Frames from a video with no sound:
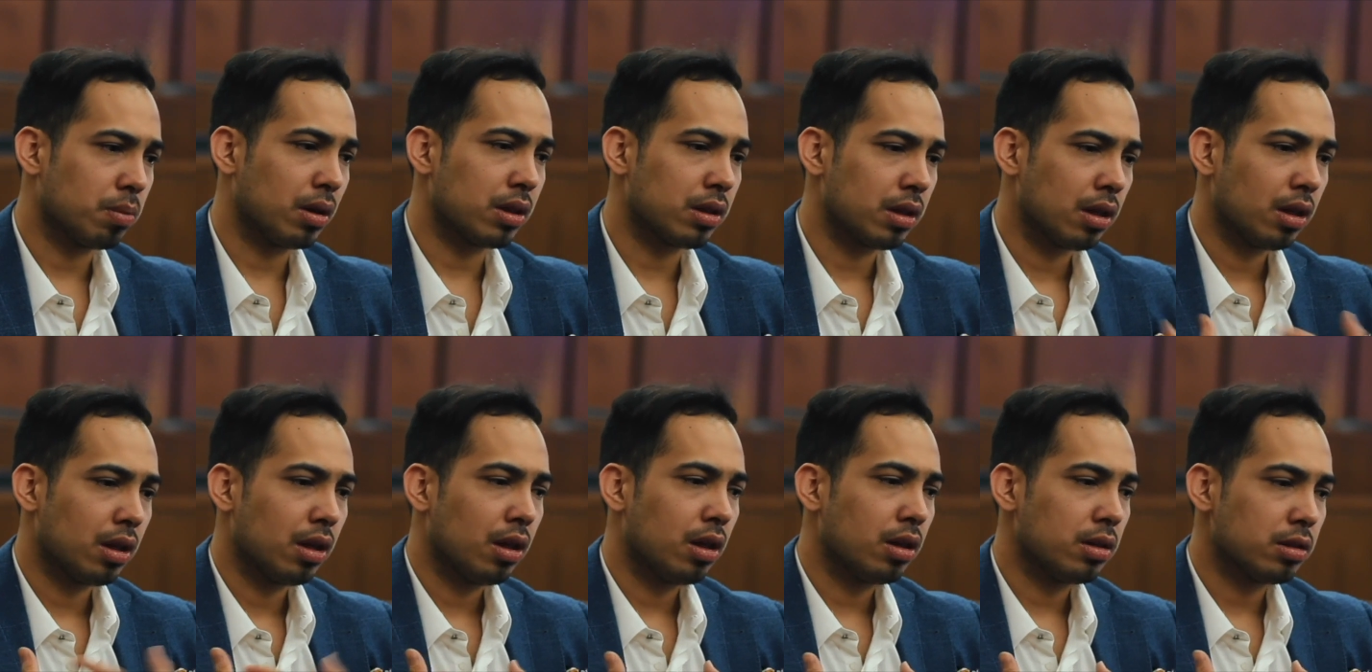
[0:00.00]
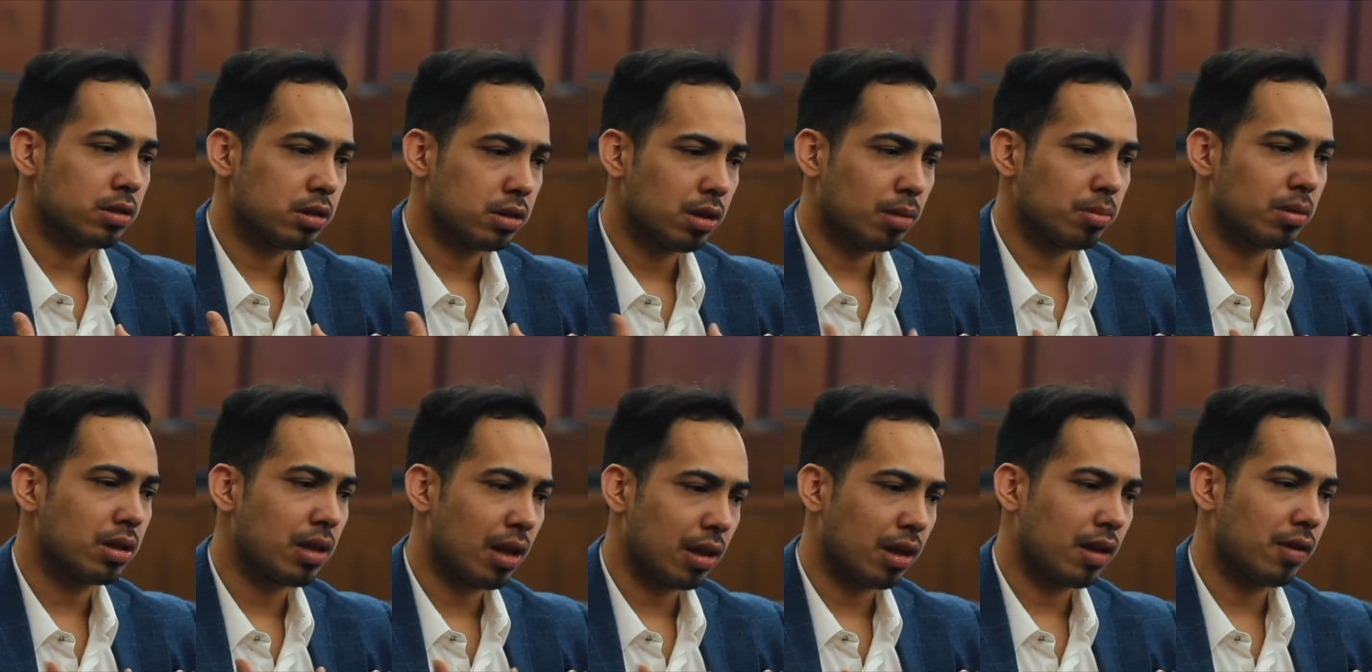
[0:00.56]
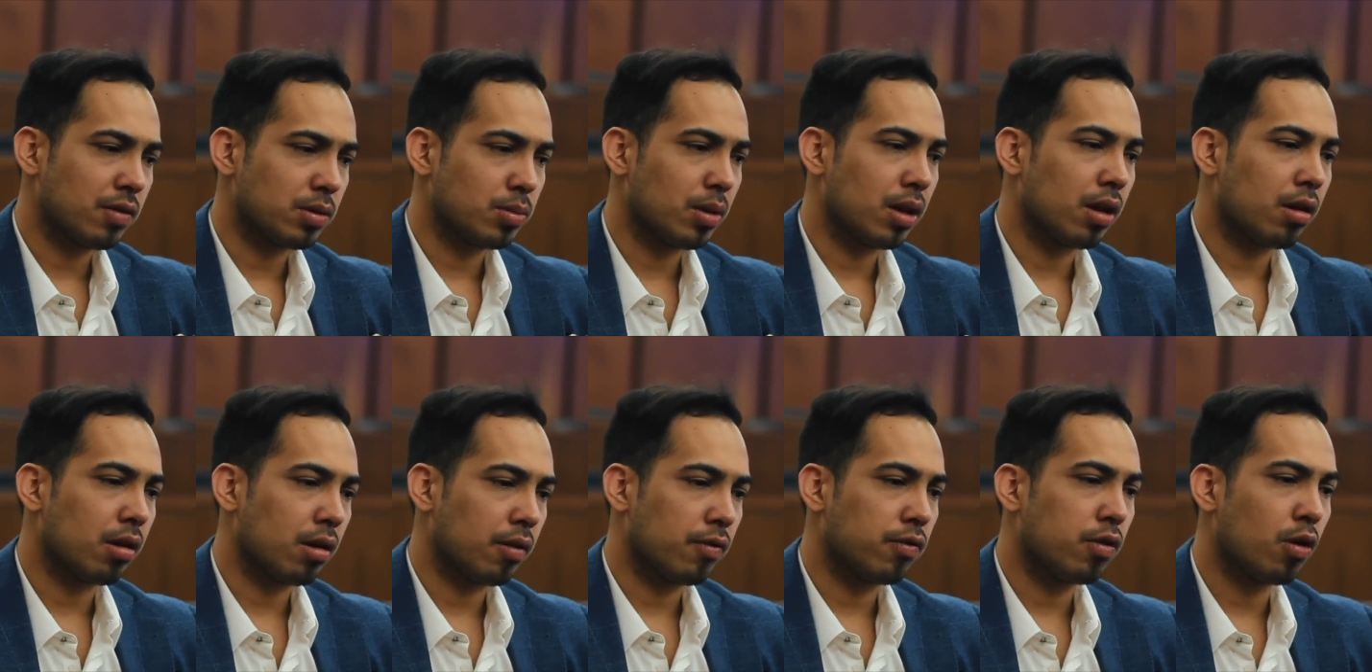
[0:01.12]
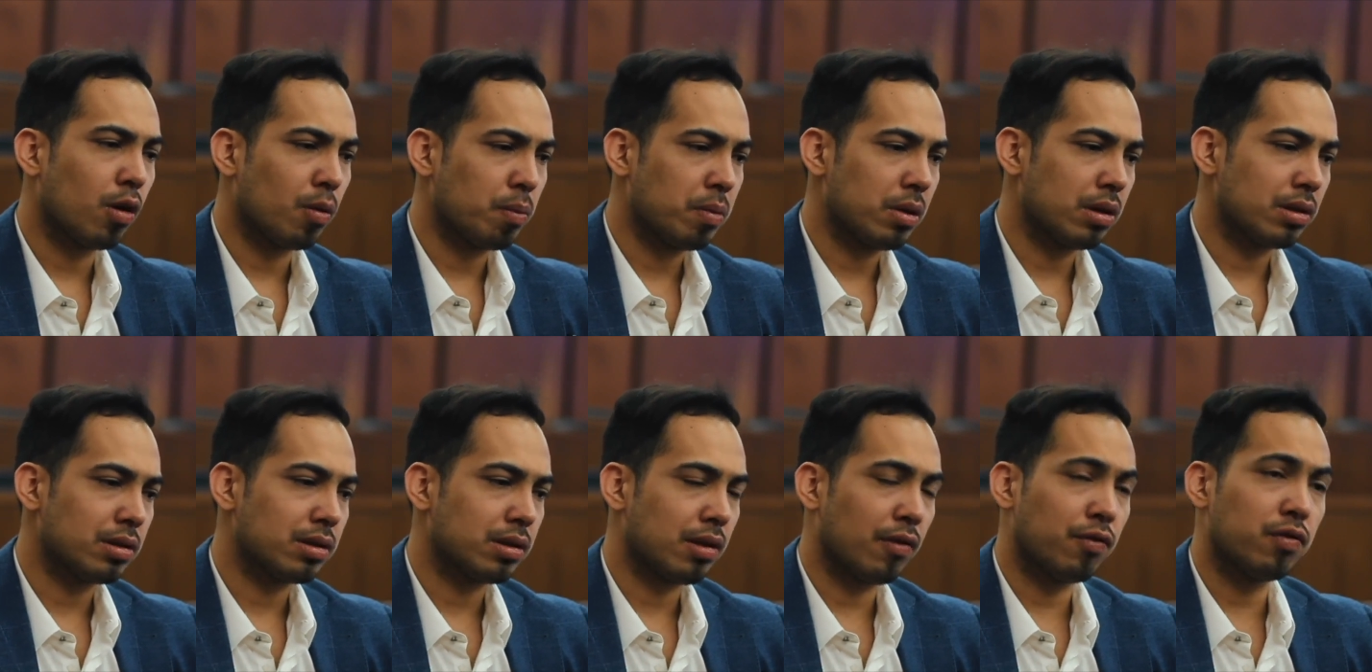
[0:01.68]
But something that gives me a lot of hope
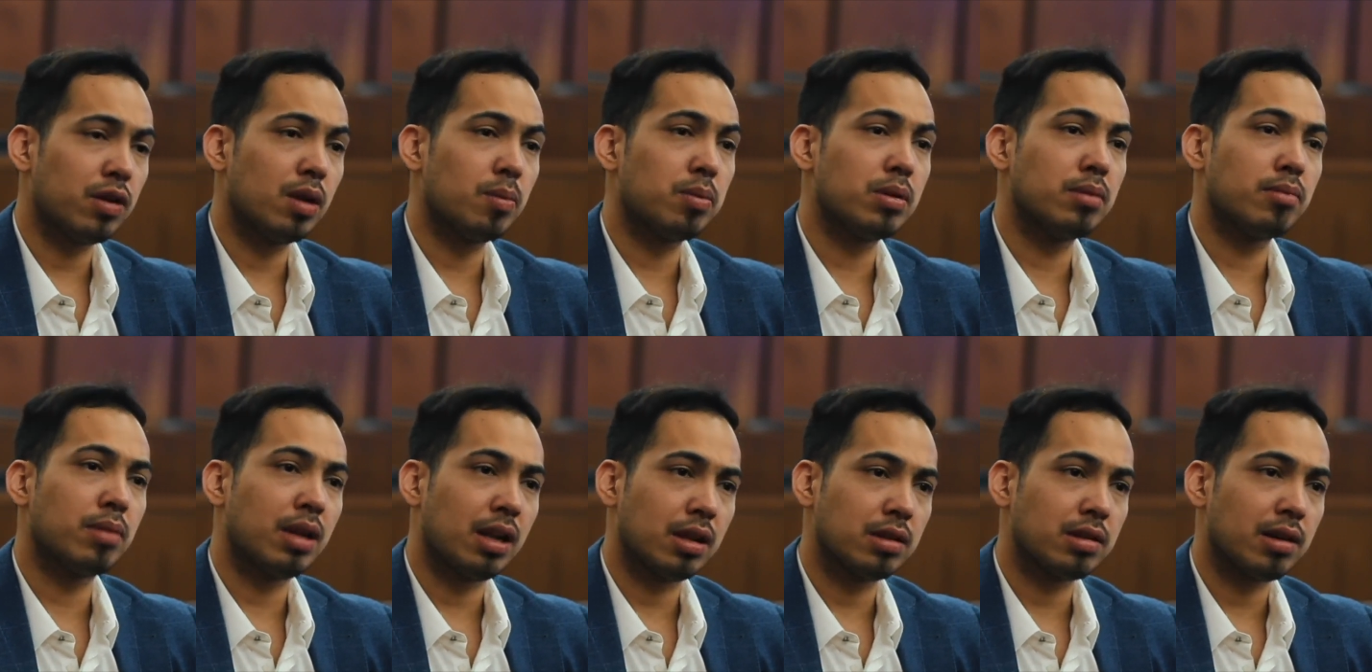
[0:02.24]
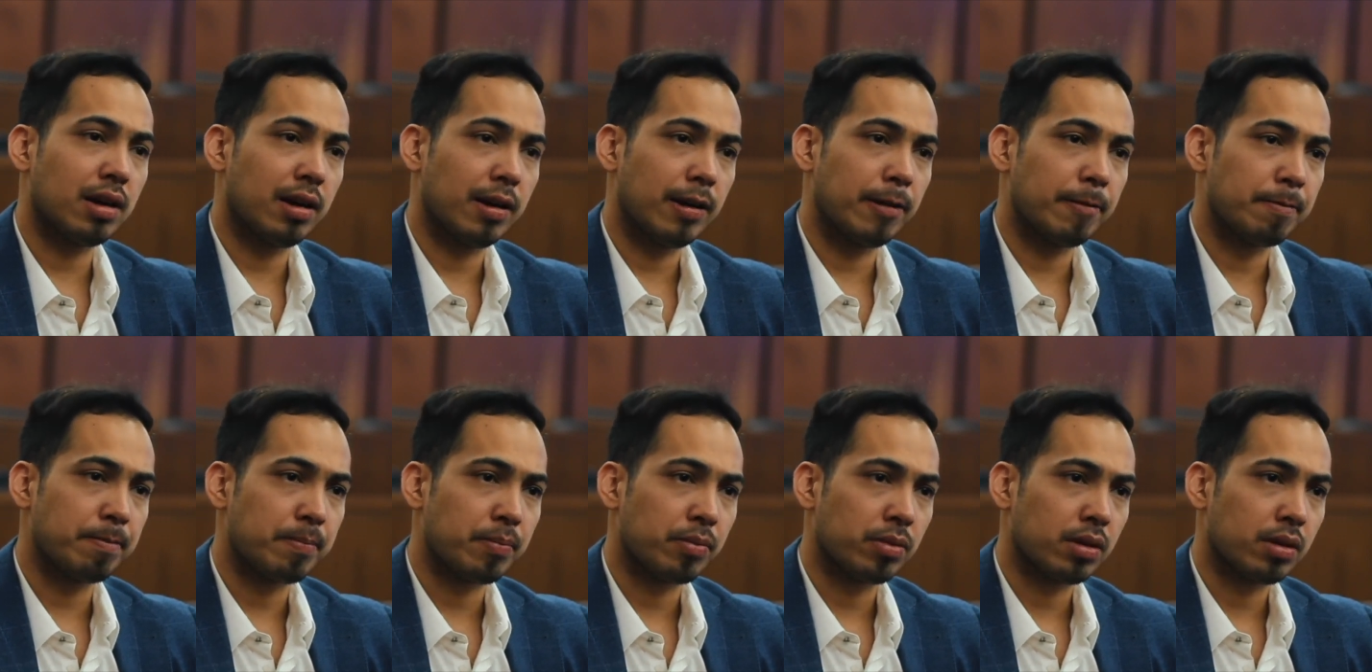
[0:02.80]
is the Philippine military.